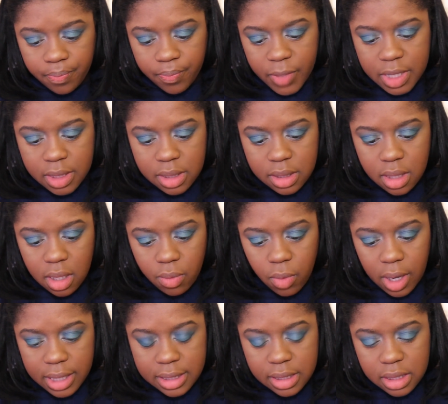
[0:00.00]
This is
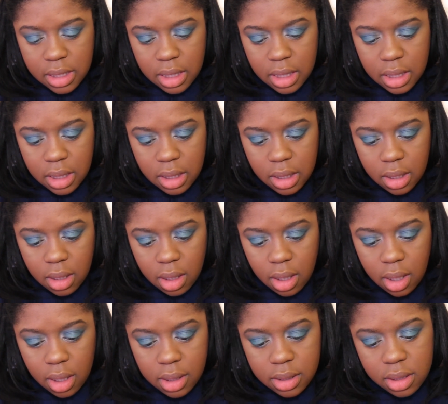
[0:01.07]
NYC.
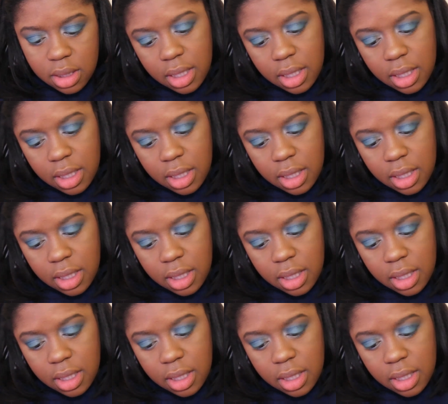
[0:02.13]
This is